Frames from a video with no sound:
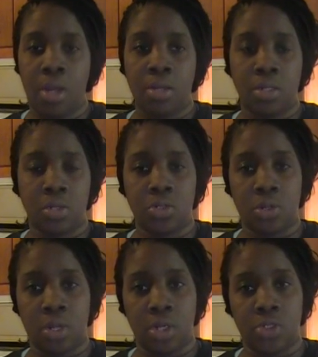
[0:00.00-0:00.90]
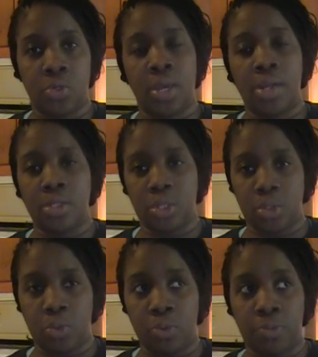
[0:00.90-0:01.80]
There's also things you can
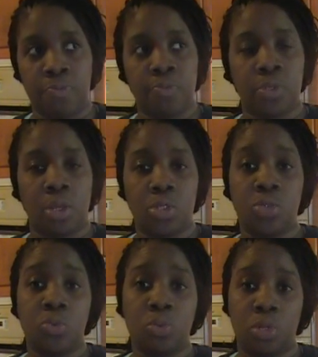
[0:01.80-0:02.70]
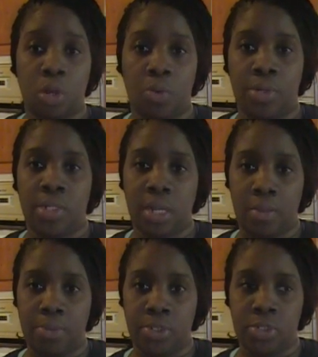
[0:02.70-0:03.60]
do to lower the
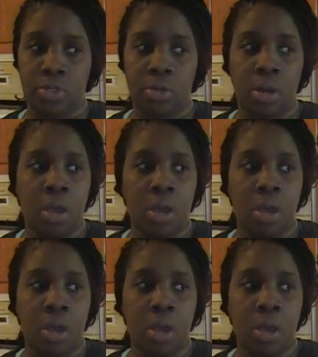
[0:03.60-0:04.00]
temperature.